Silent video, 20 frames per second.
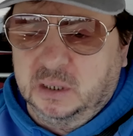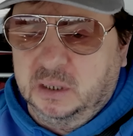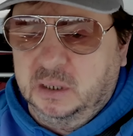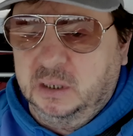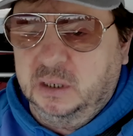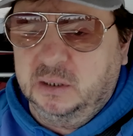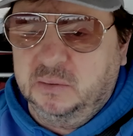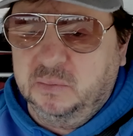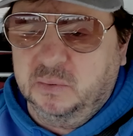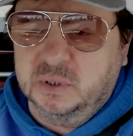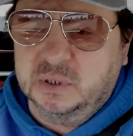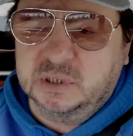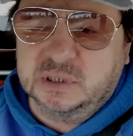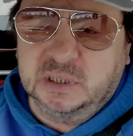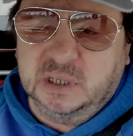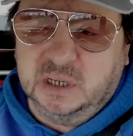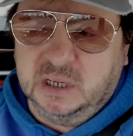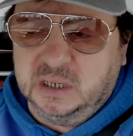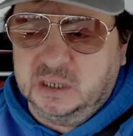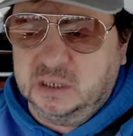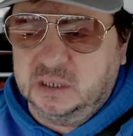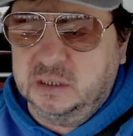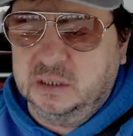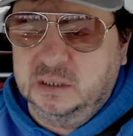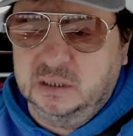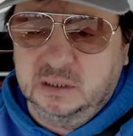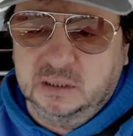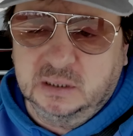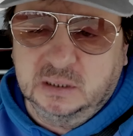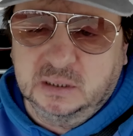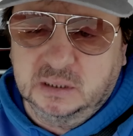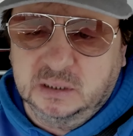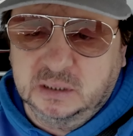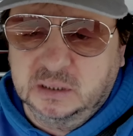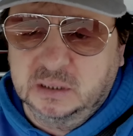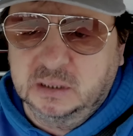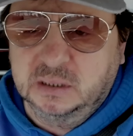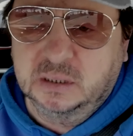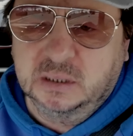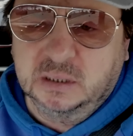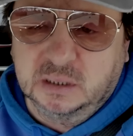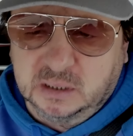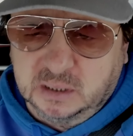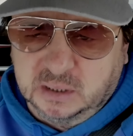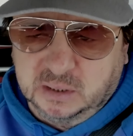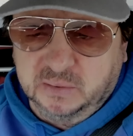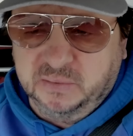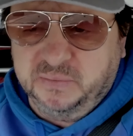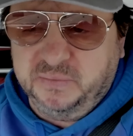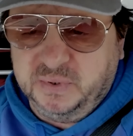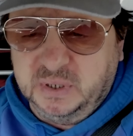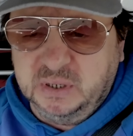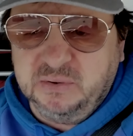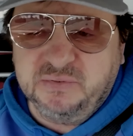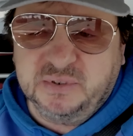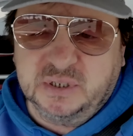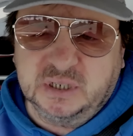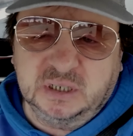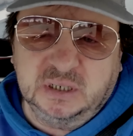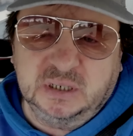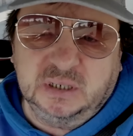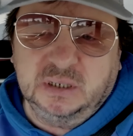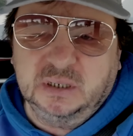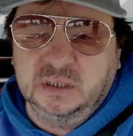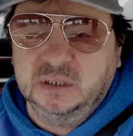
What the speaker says: It was like 50